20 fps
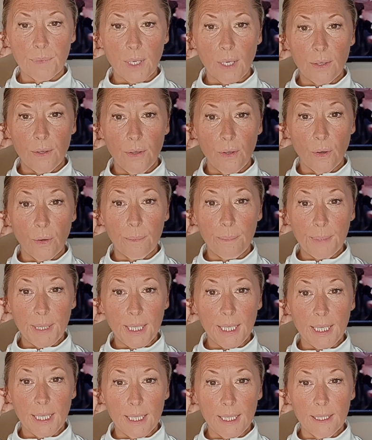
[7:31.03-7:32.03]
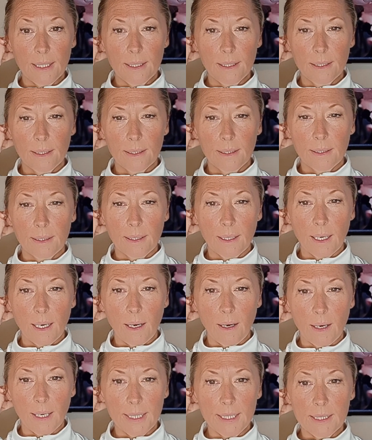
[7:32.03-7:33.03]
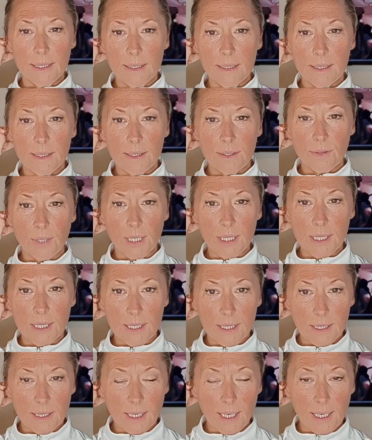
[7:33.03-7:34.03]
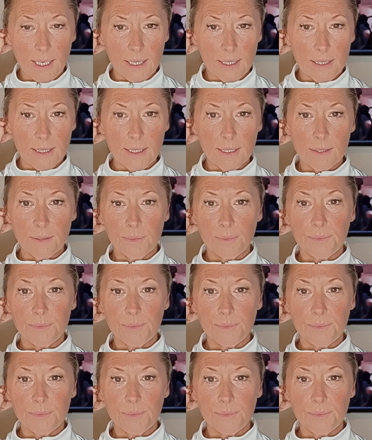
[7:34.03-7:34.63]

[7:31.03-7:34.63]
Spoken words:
not be in heightened stress state.